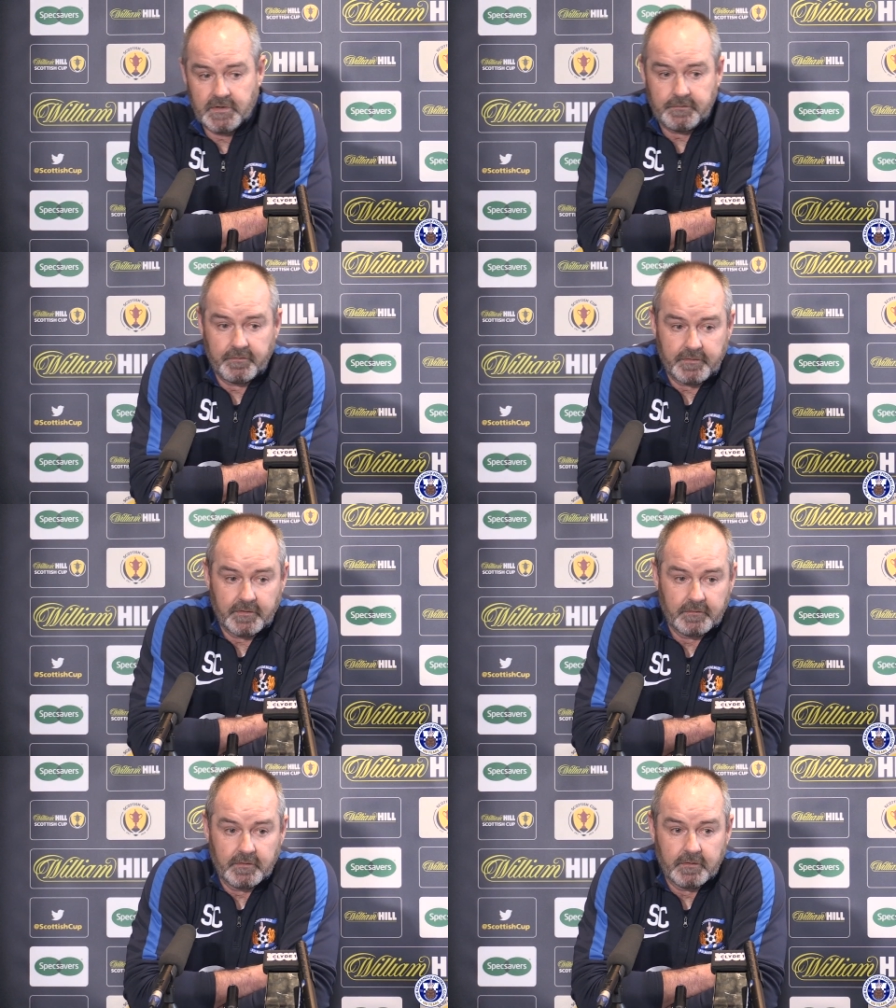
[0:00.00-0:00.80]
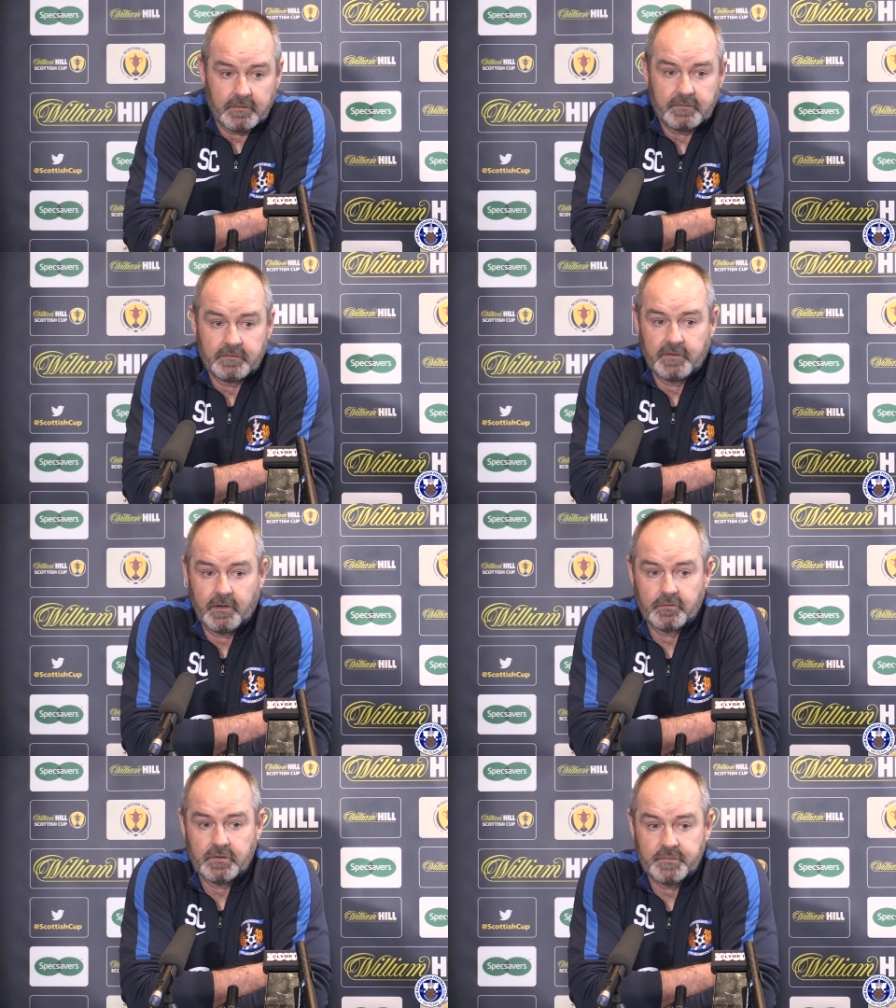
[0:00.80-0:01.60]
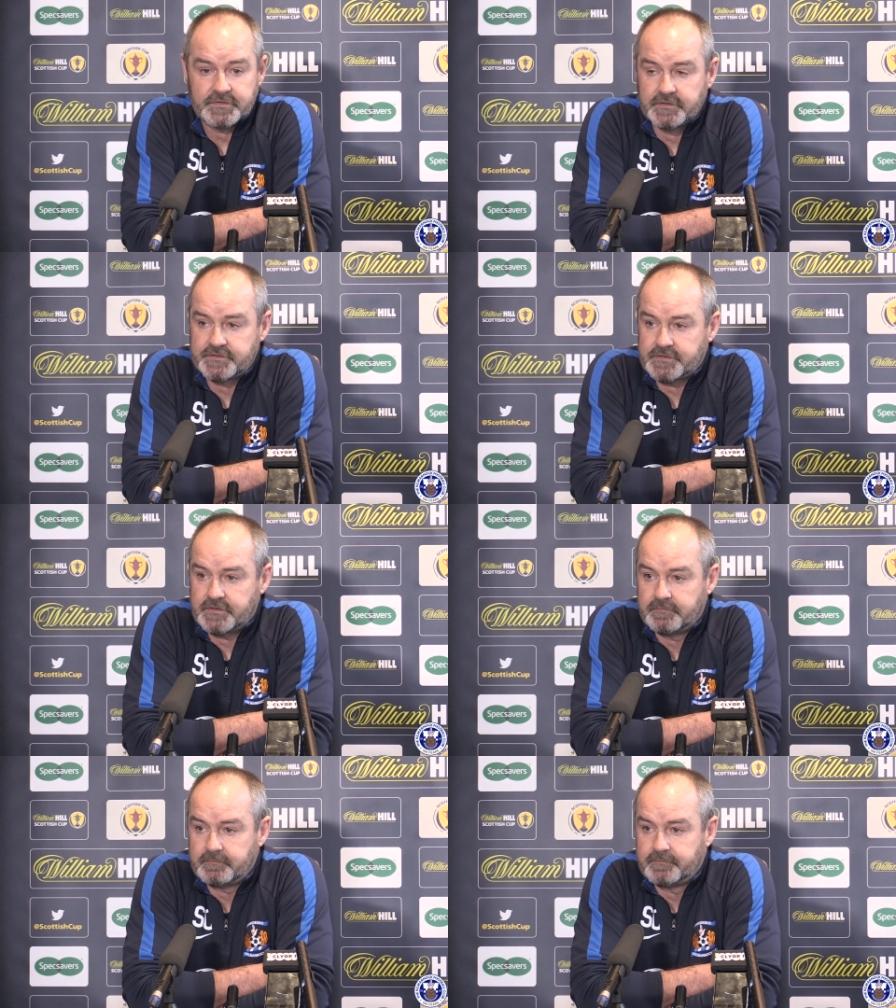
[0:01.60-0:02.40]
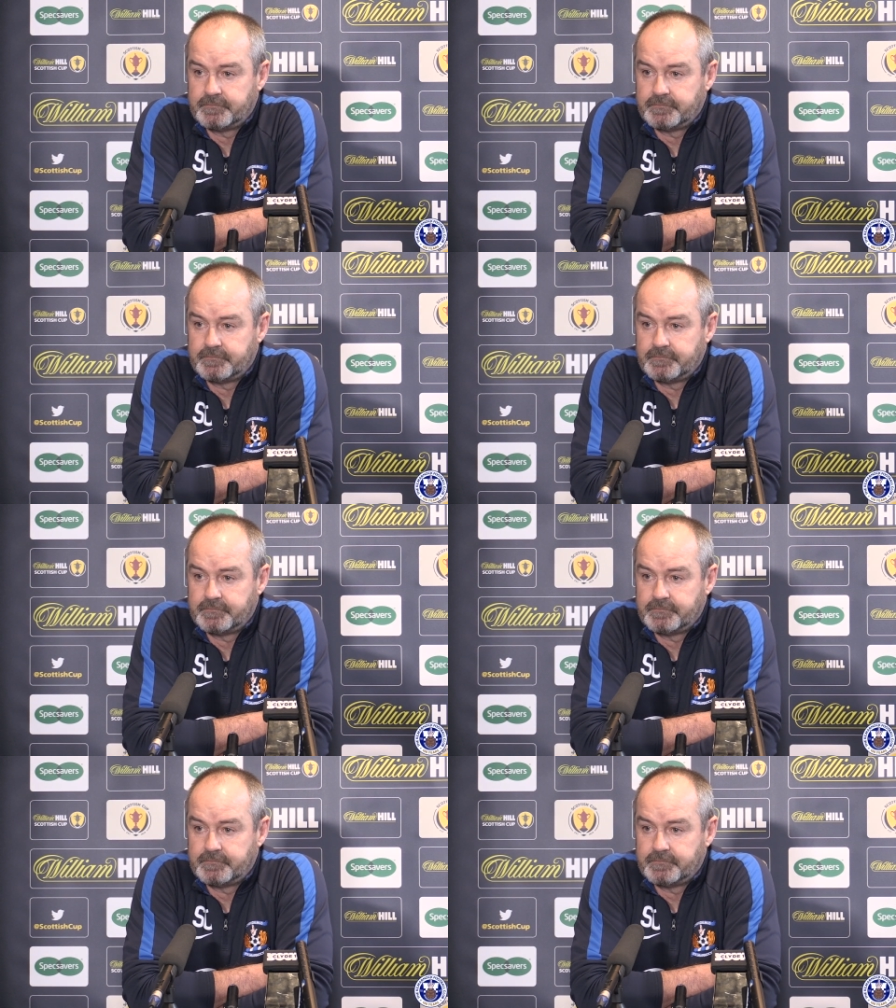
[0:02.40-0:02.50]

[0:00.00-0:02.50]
I don't think the outcome is consistent.